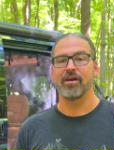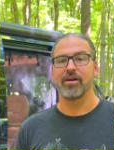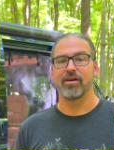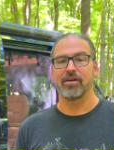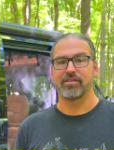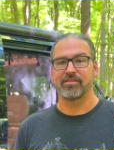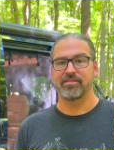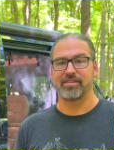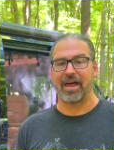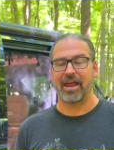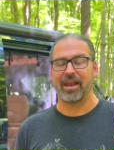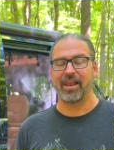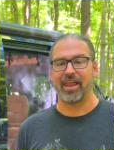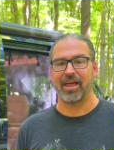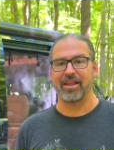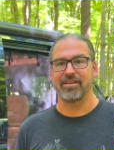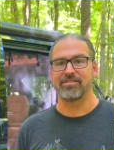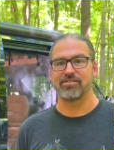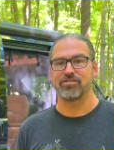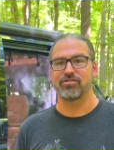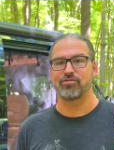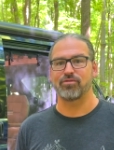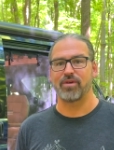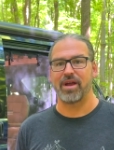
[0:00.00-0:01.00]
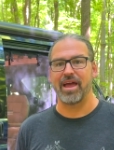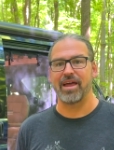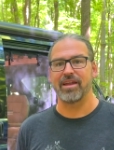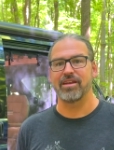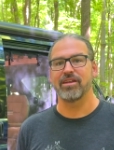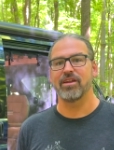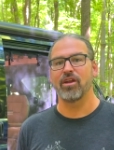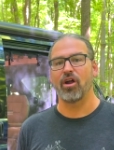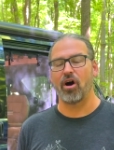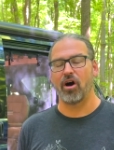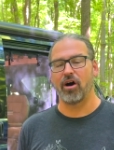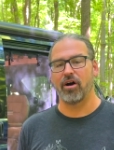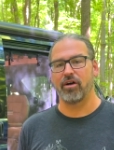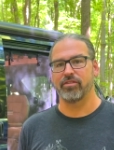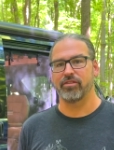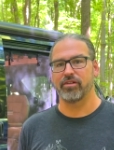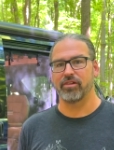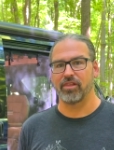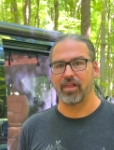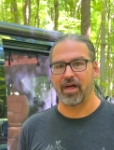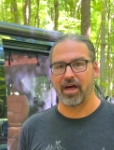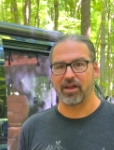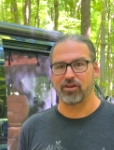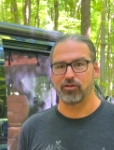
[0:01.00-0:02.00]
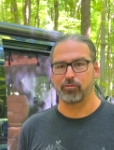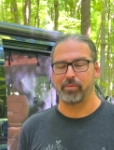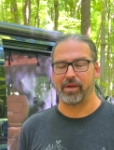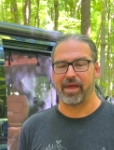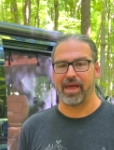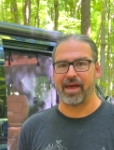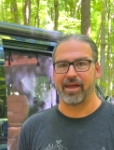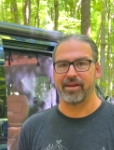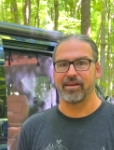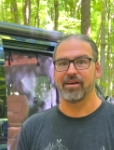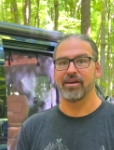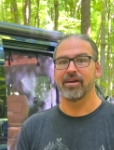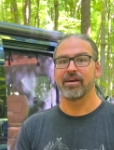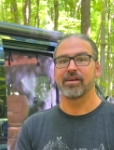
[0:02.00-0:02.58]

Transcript: satellites stranded on the launch pad,